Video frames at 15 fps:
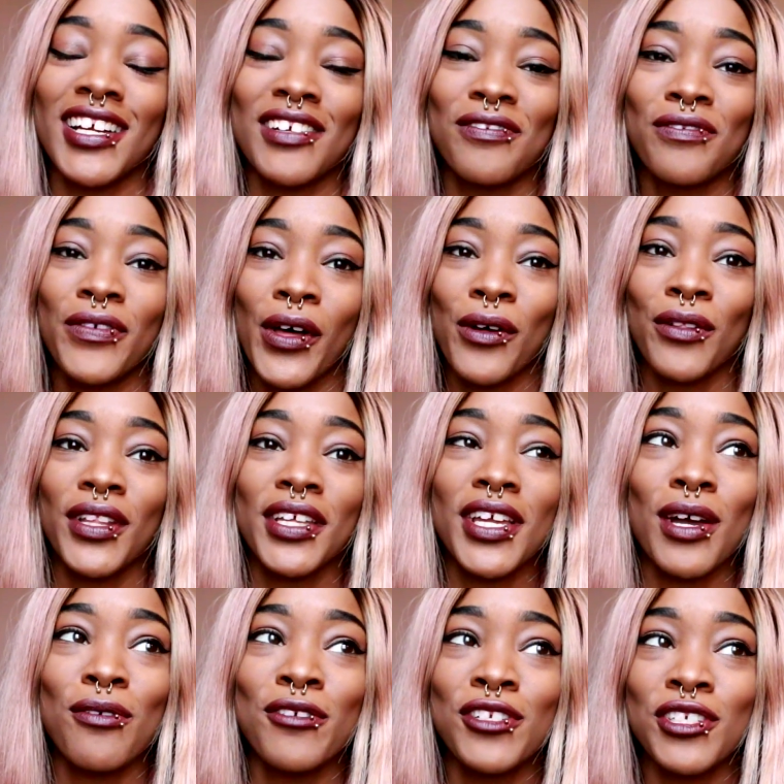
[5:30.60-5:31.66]
I felt like
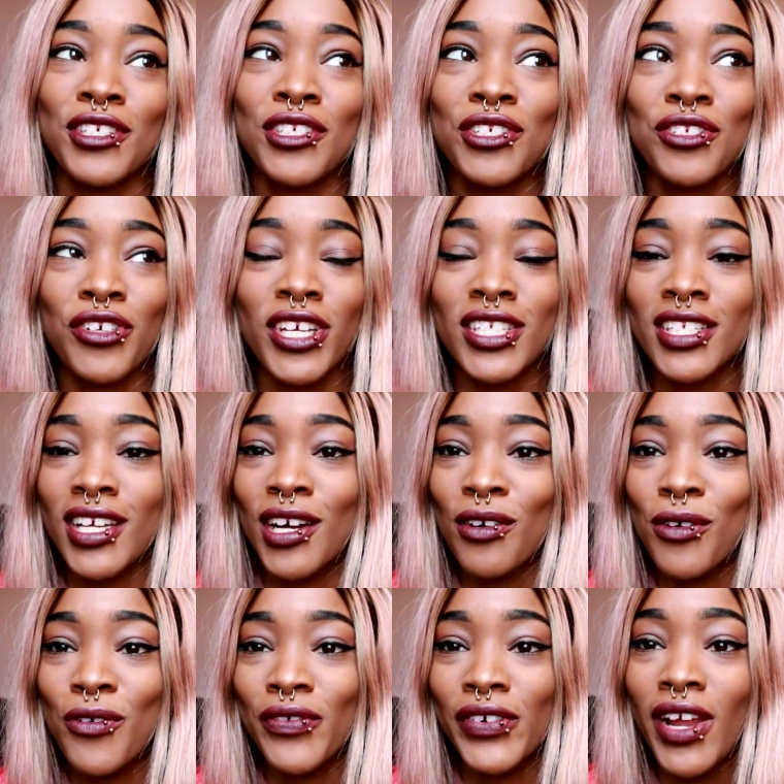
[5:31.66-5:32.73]
I was just stressing
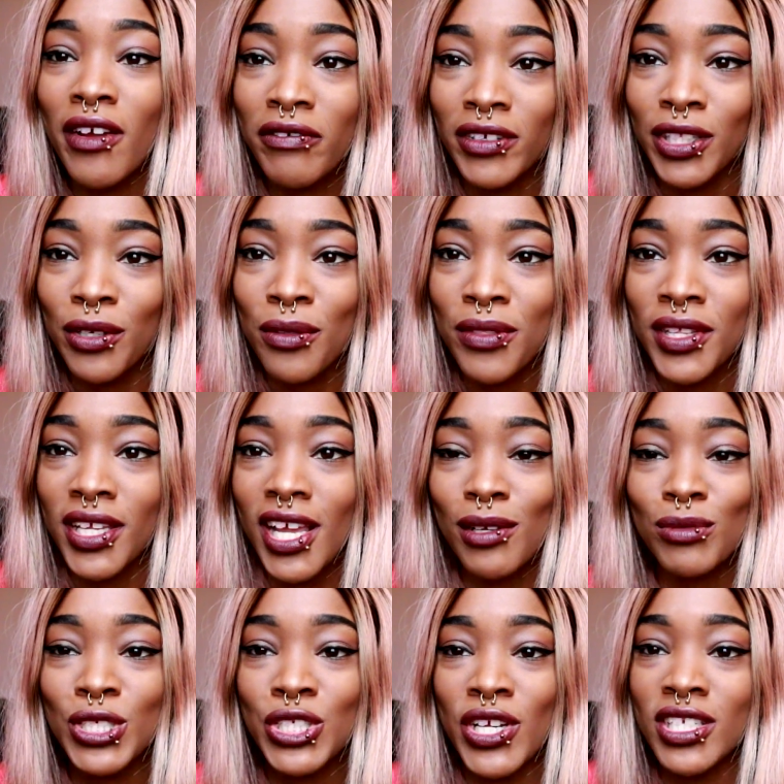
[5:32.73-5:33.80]
out over every little thing. I
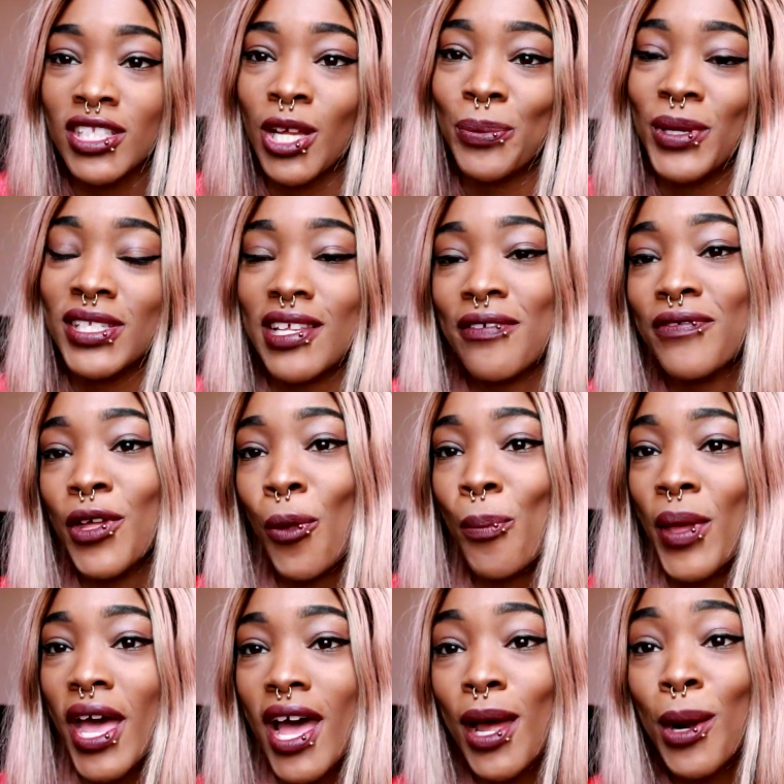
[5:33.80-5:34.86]
was stressed out because I felt
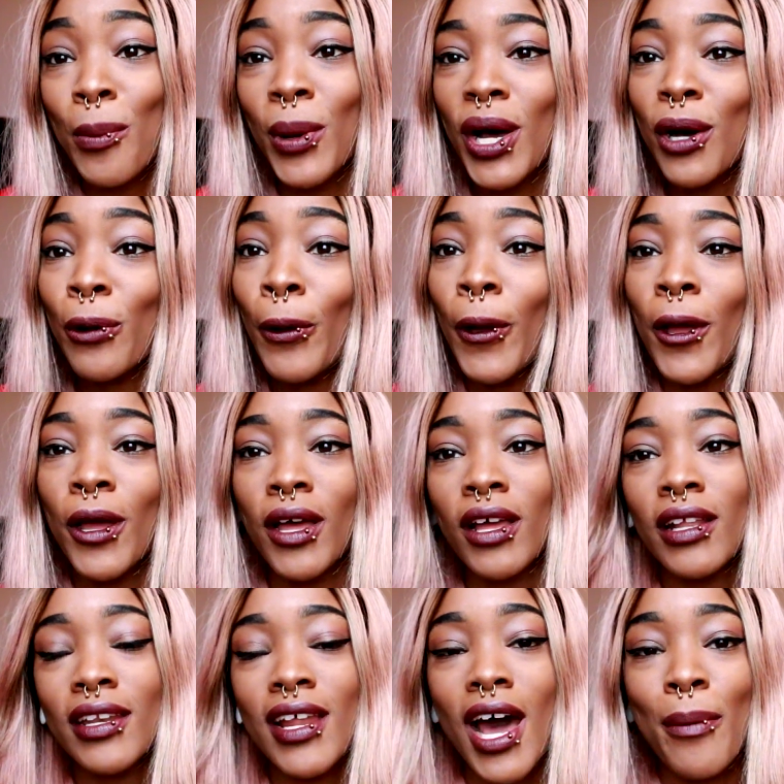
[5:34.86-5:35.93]
bad about
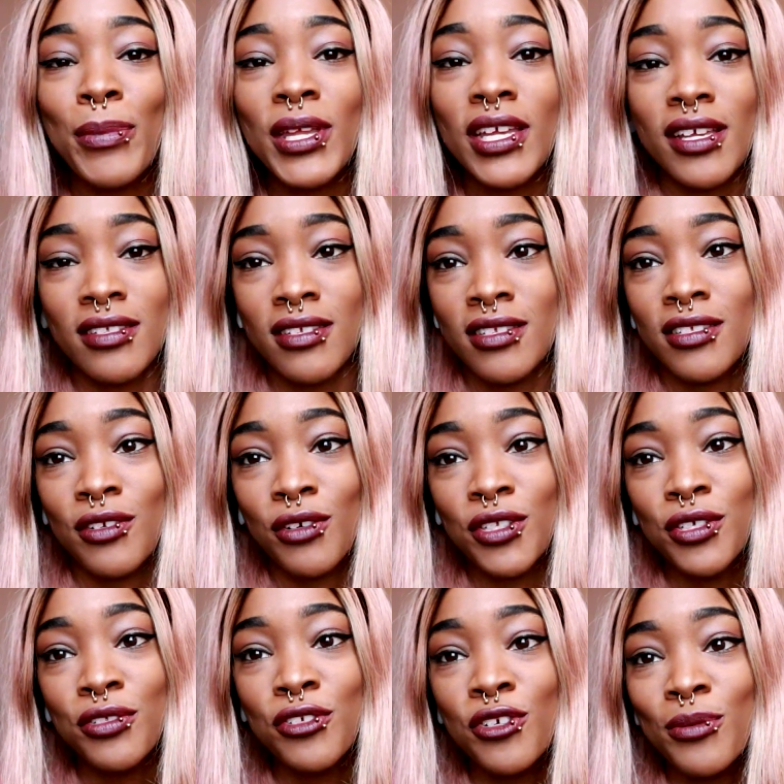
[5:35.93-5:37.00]
not being consistent on
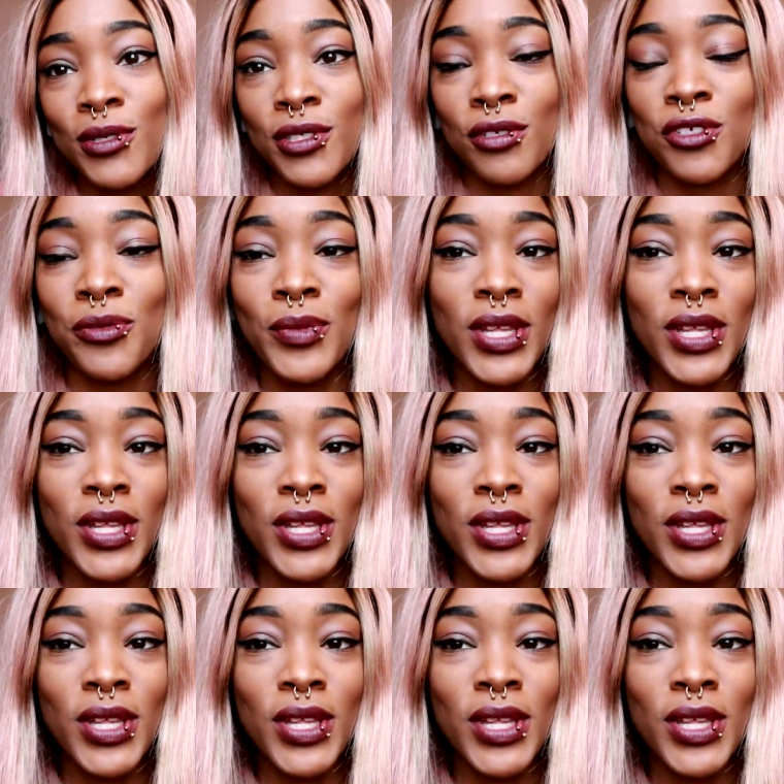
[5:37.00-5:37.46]
YouTube or social